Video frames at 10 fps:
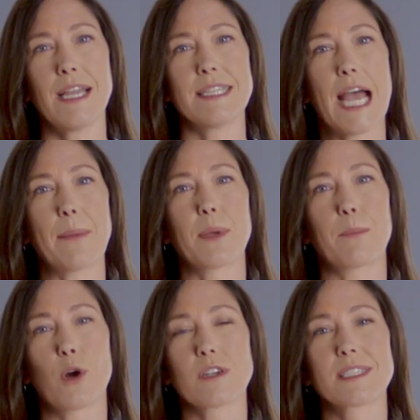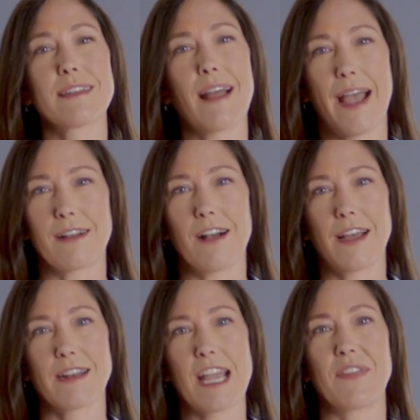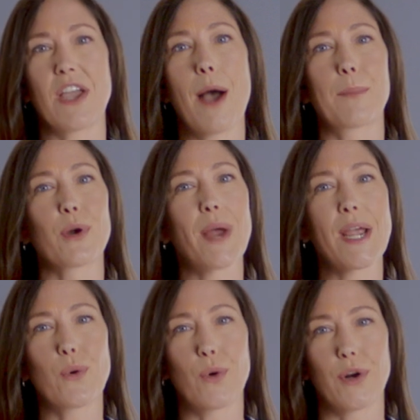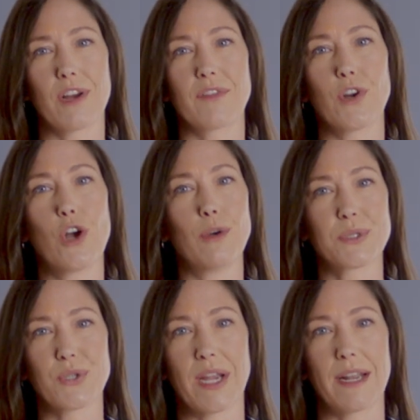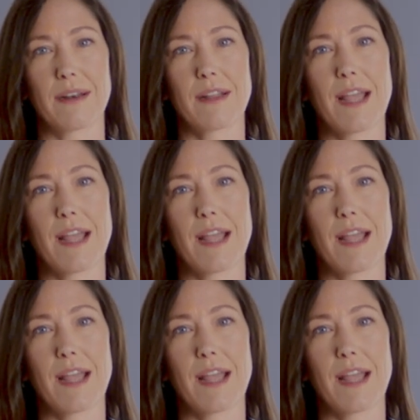Tap the person icon in the upper right corner of your home screen,